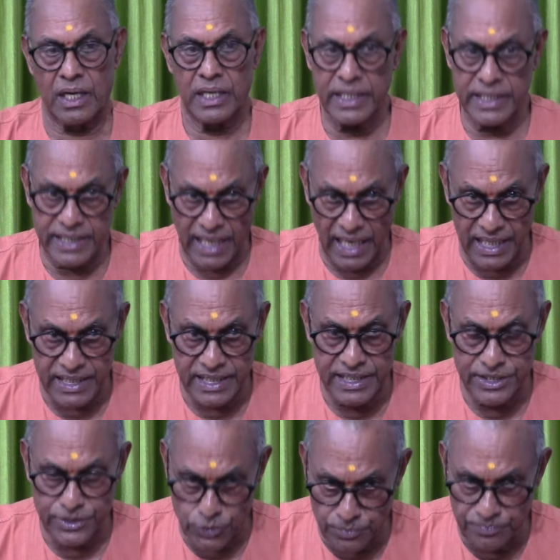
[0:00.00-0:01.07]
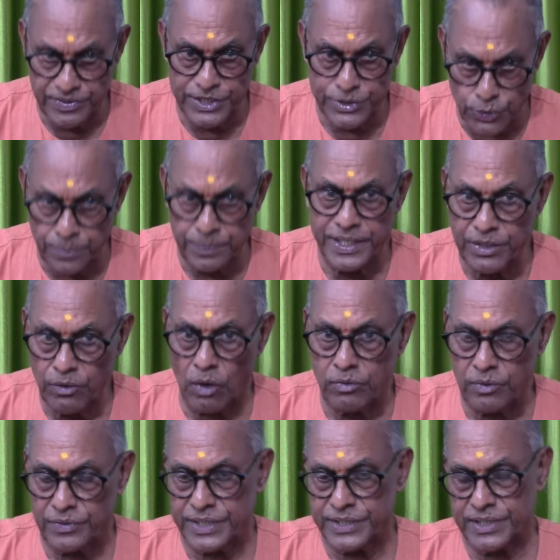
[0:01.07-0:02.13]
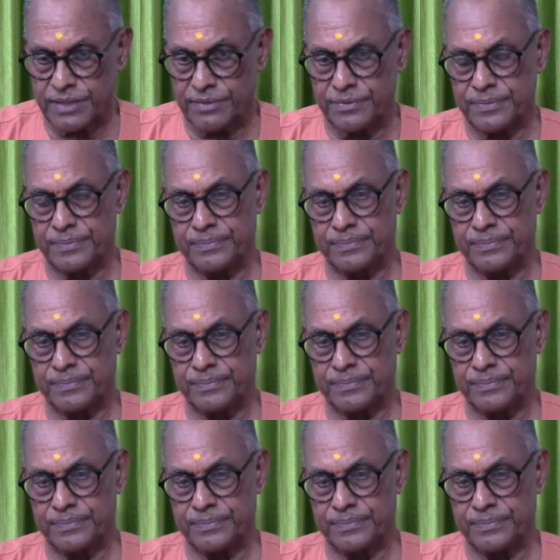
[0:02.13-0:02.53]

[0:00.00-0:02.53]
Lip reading: we should be involved with ourselves.